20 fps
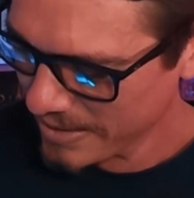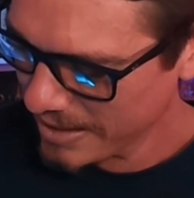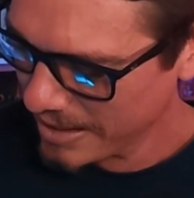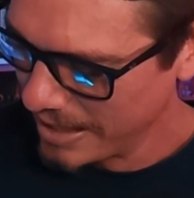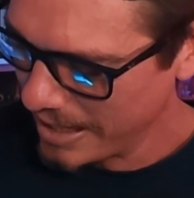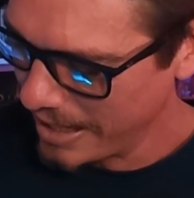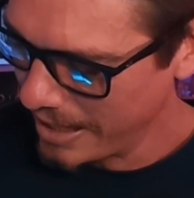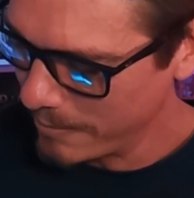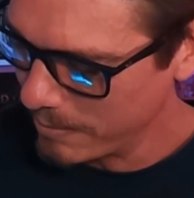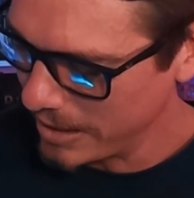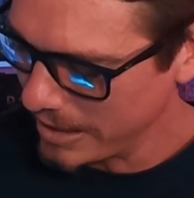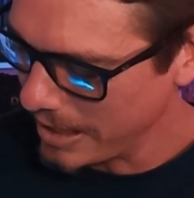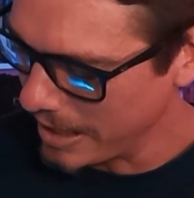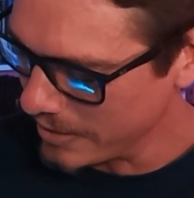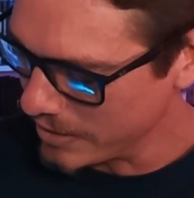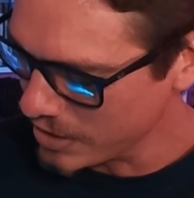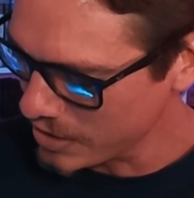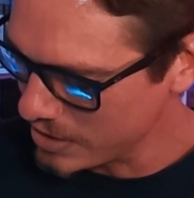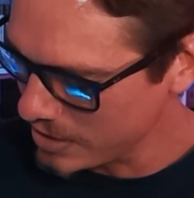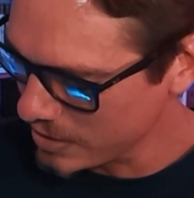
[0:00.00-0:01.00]
But yeah,
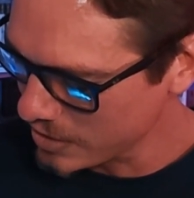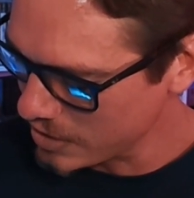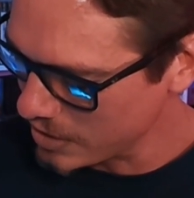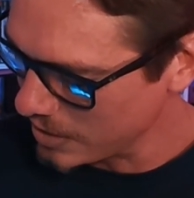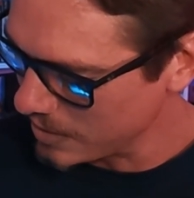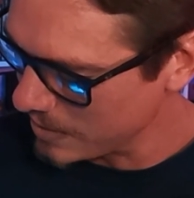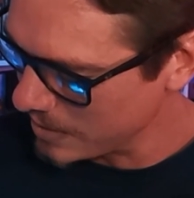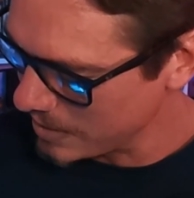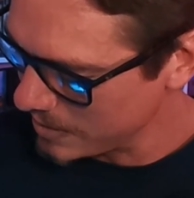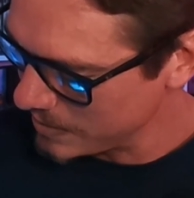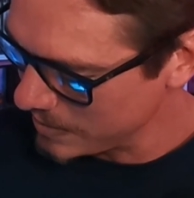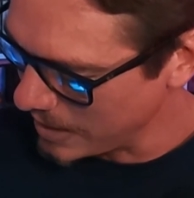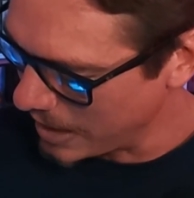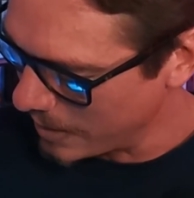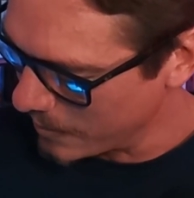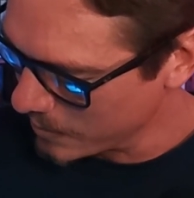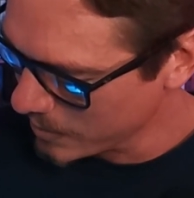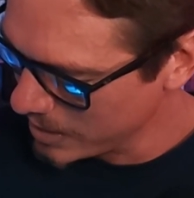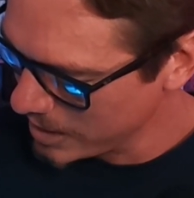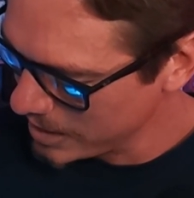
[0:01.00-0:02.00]

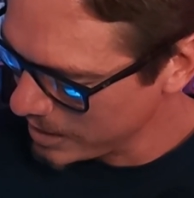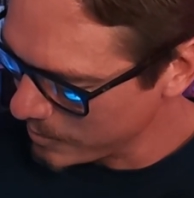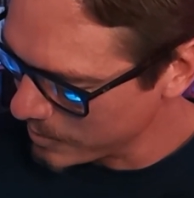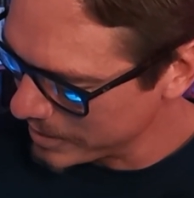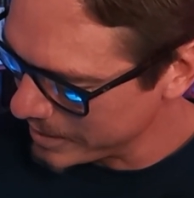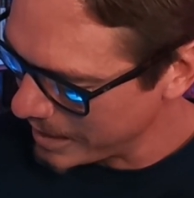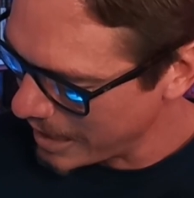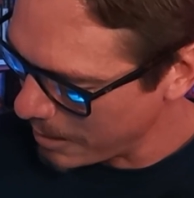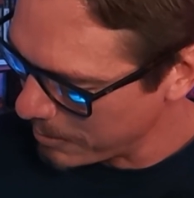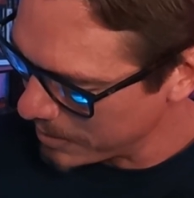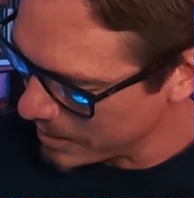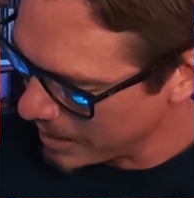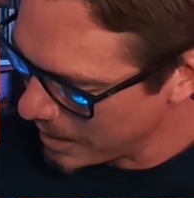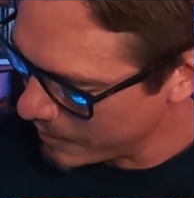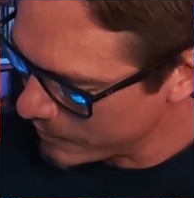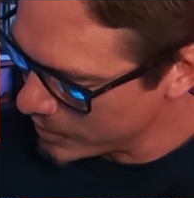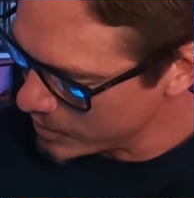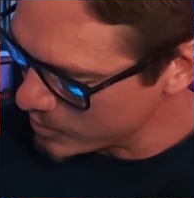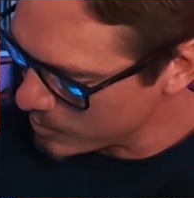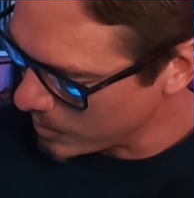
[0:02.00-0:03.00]
yeah, really, really happy to
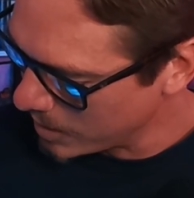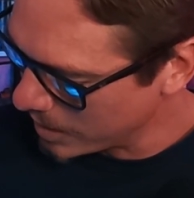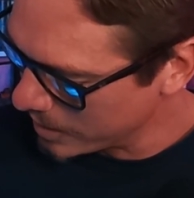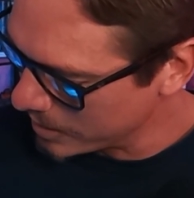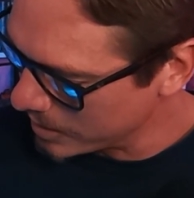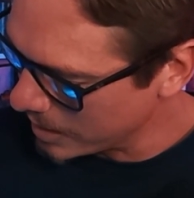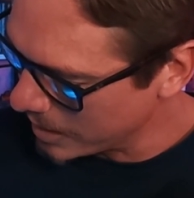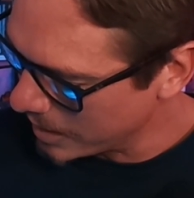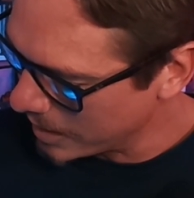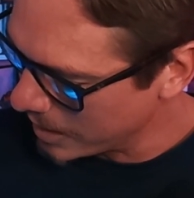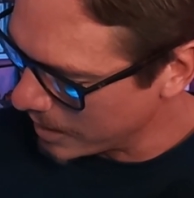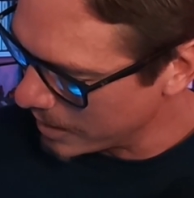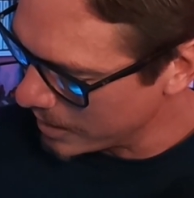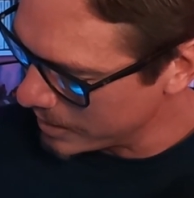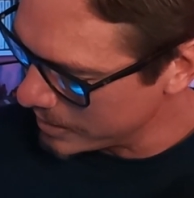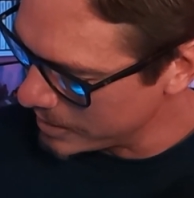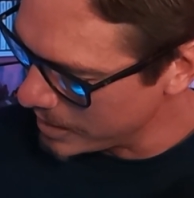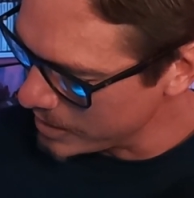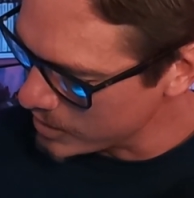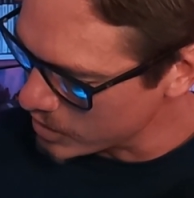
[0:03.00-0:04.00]
have this one.
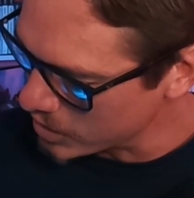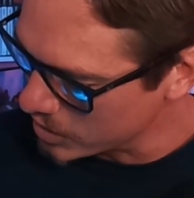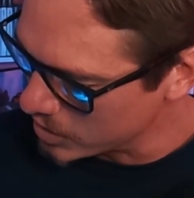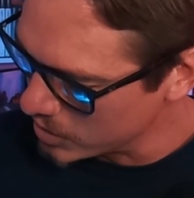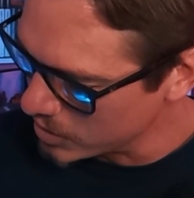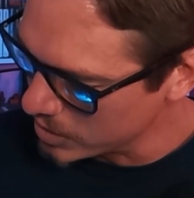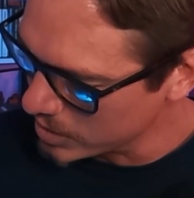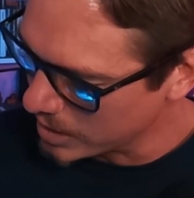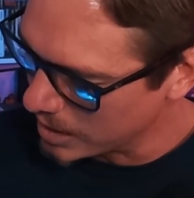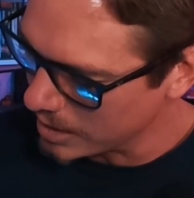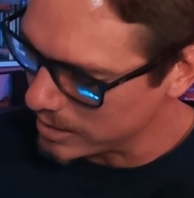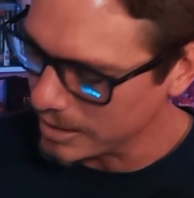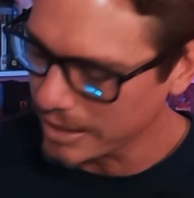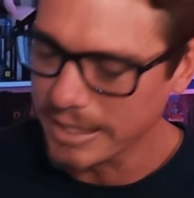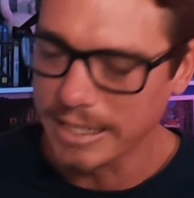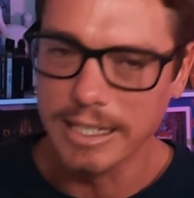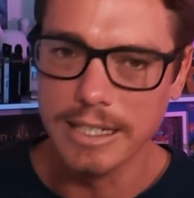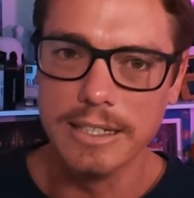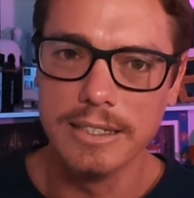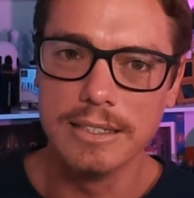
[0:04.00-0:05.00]
It needs a good
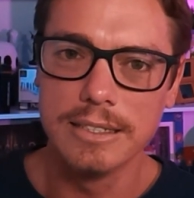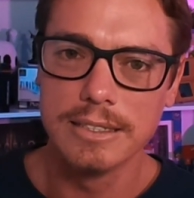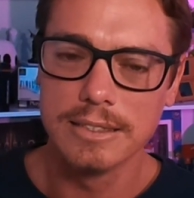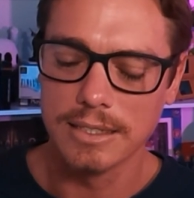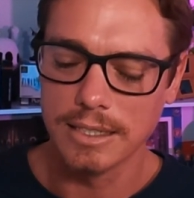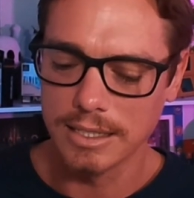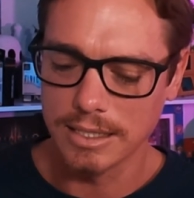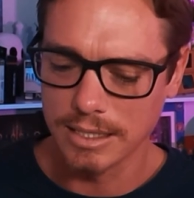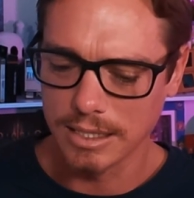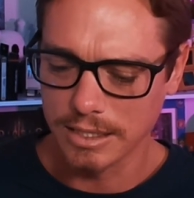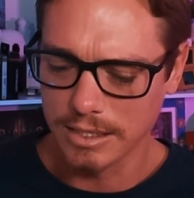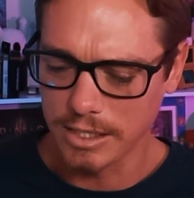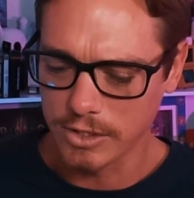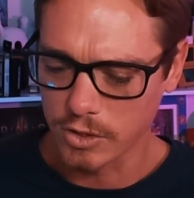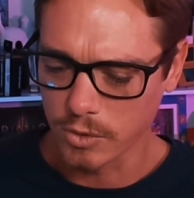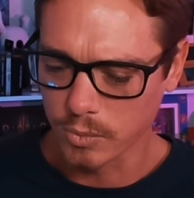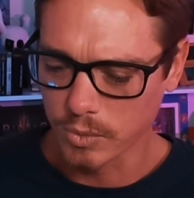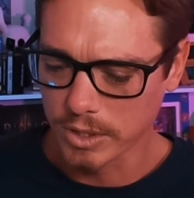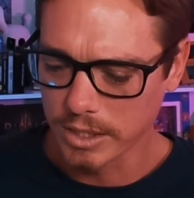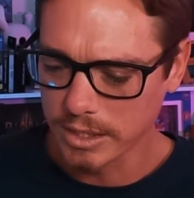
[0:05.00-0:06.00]
clean. It needs
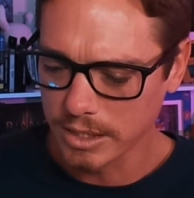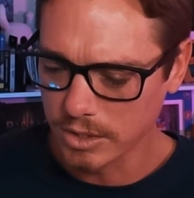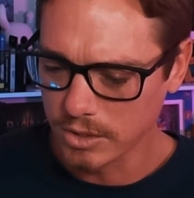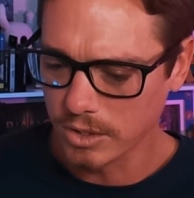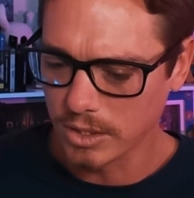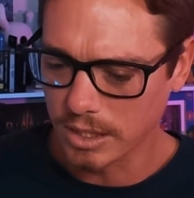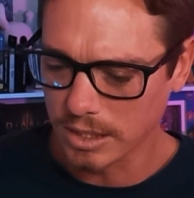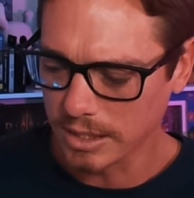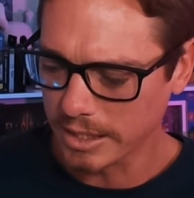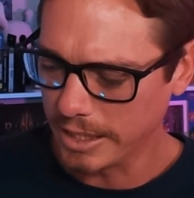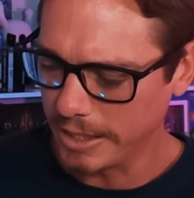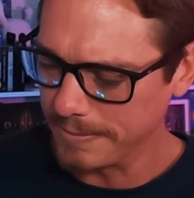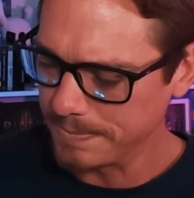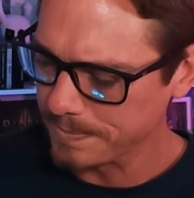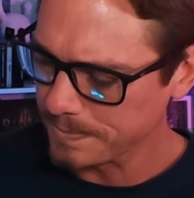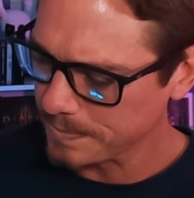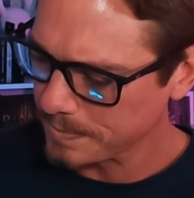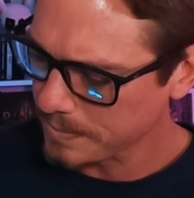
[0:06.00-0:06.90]
a really good clean.